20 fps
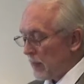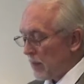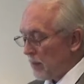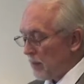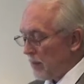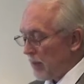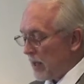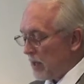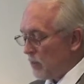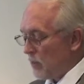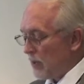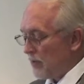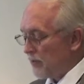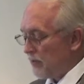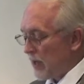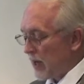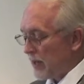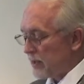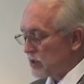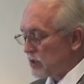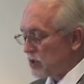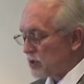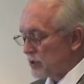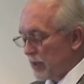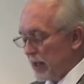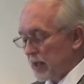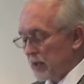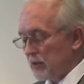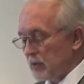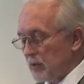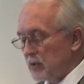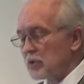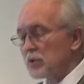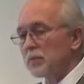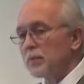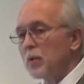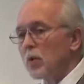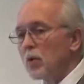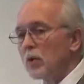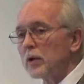may we find strength and
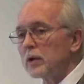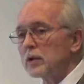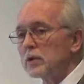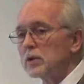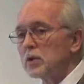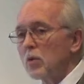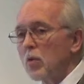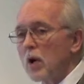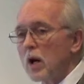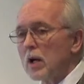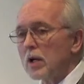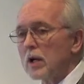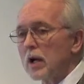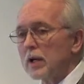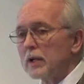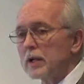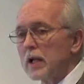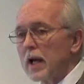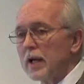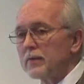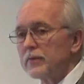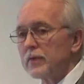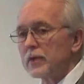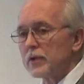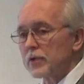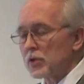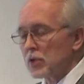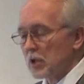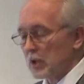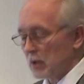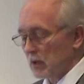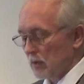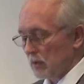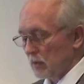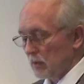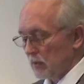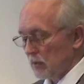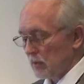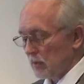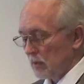support to walk our divergent
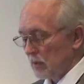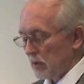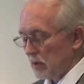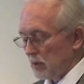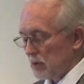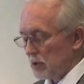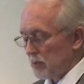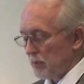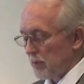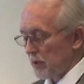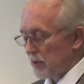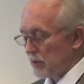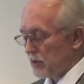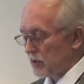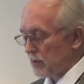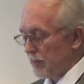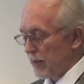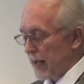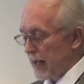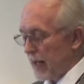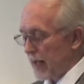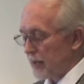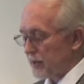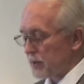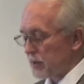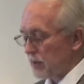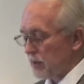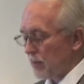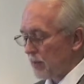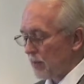spiritual paths.